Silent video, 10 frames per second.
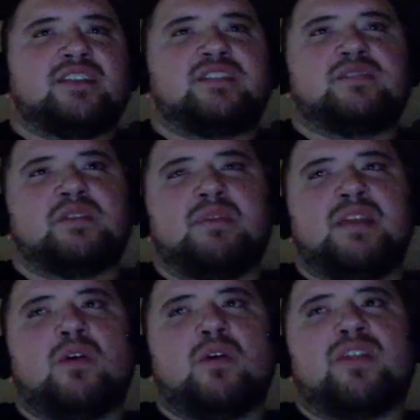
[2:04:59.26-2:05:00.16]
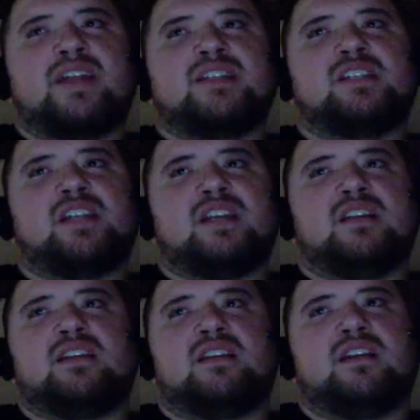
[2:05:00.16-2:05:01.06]
me, all that shit
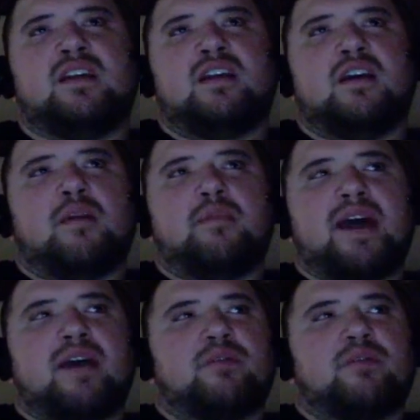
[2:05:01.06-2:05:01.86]
about,